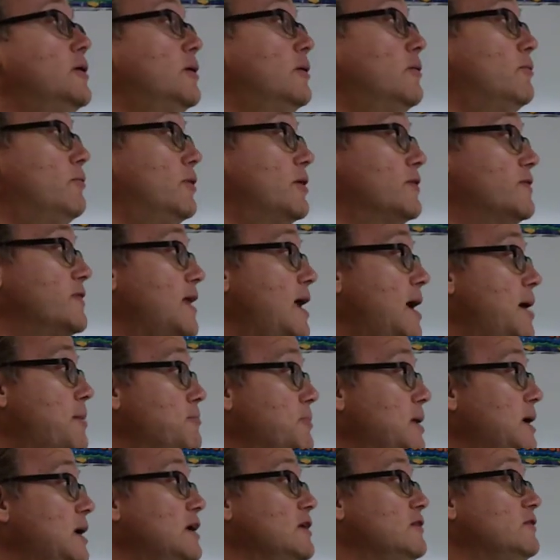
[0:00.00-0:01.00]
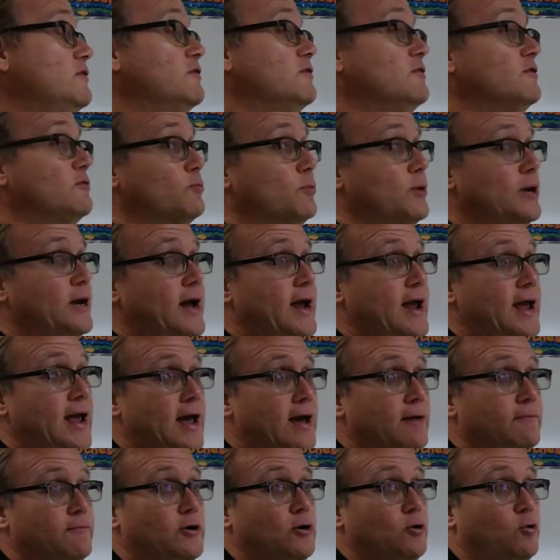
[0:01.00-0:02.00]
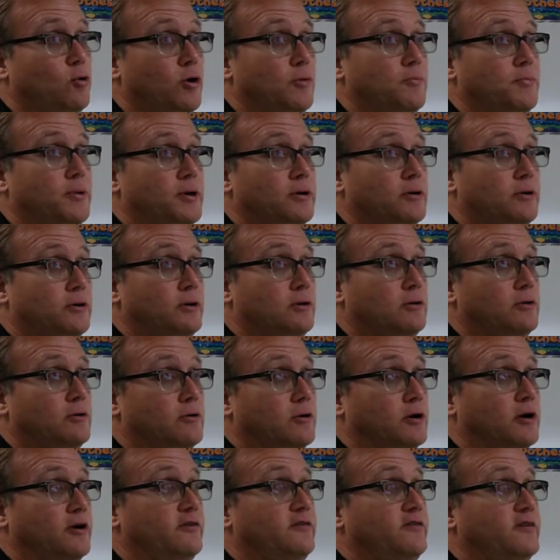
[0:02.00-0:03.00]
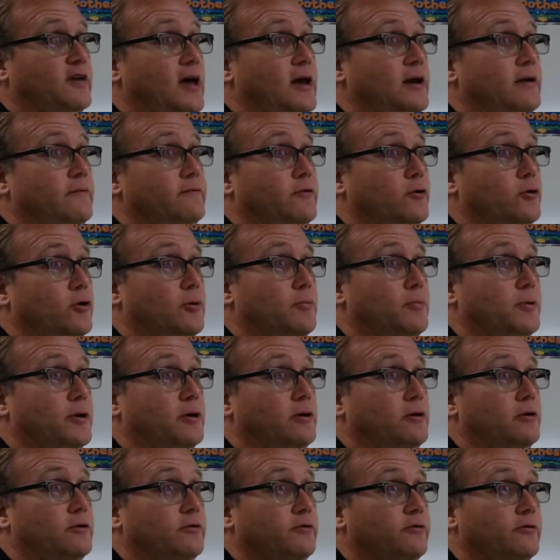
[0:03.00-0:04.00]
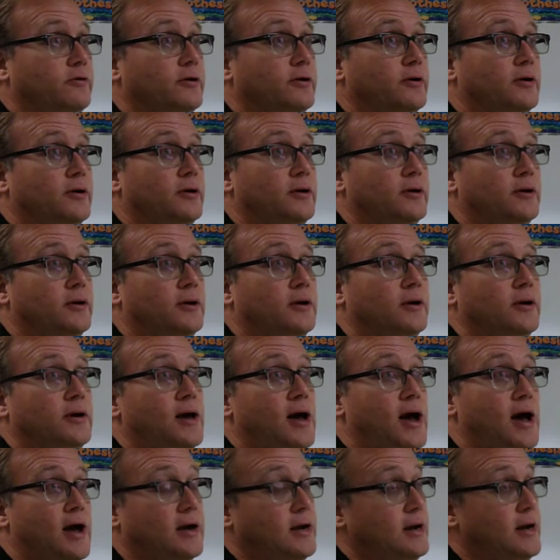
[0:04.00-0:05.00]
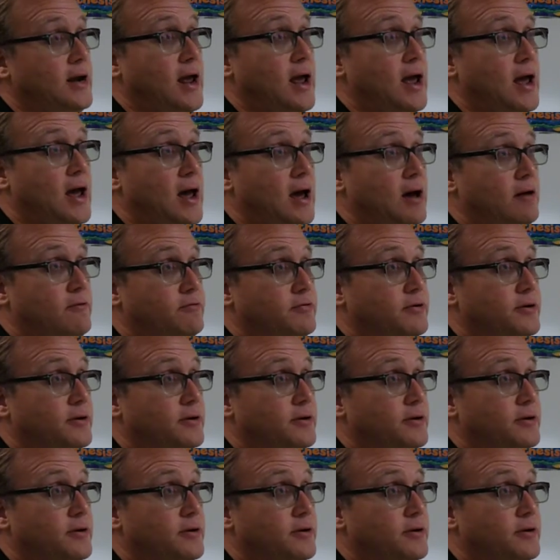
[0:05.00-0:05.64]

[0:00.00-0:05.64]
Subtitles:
What that means is when I have an orbital or a set of orbitals, I can have